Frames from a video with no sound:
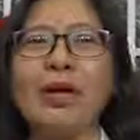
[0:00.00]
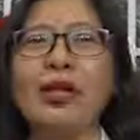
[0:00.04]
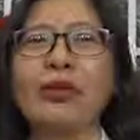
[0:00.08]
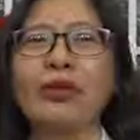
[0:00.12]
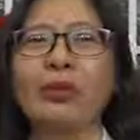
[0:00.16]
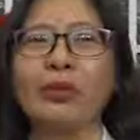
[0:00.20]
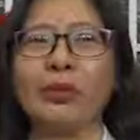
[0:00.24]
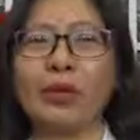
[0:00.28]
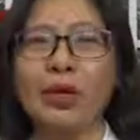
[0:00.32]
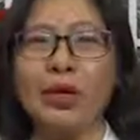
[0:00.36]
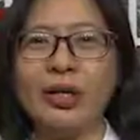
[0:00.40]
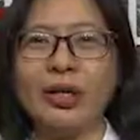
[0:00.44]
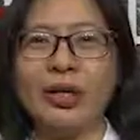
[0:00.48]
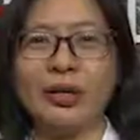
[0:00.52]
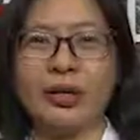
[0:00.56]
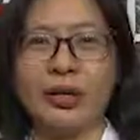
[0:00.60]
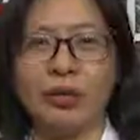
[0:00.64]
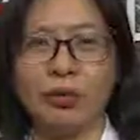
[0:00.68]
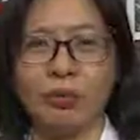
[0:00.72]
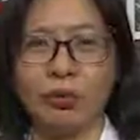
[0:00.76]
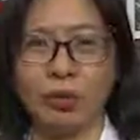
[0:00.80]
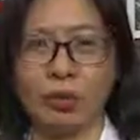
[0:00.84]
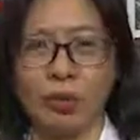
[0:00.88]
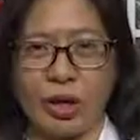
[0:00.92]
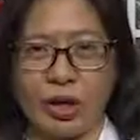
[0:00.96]

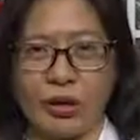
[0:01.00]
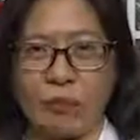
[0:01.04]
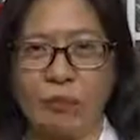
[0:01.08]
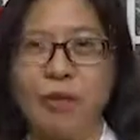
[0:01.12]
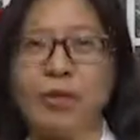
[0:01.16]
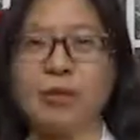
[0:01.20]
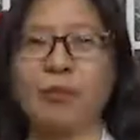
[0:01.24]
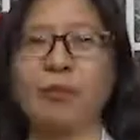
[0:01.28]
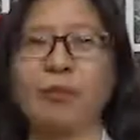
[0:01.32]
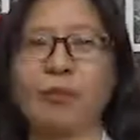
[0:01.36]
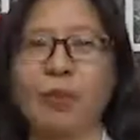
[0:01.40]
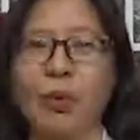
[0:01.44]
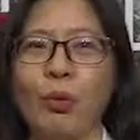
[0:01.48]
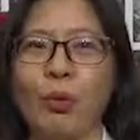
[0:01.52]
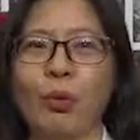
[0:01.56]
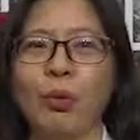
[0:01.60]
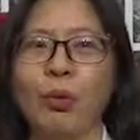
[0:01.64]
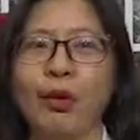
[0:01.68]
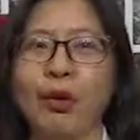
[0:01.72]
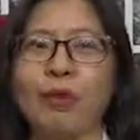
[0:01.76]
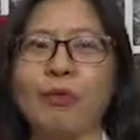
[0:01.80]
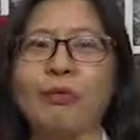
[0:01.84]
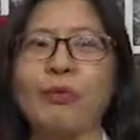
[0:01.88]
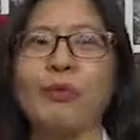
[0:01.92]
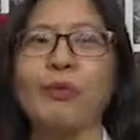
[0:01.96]
alternative treatment
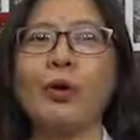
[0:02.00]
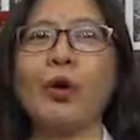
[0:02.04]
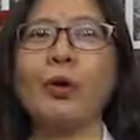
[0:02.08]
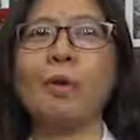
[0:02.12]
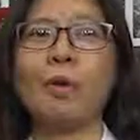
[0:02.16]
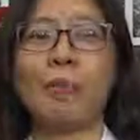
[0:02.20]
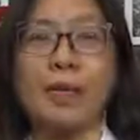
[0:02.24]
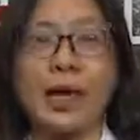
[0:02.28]
program for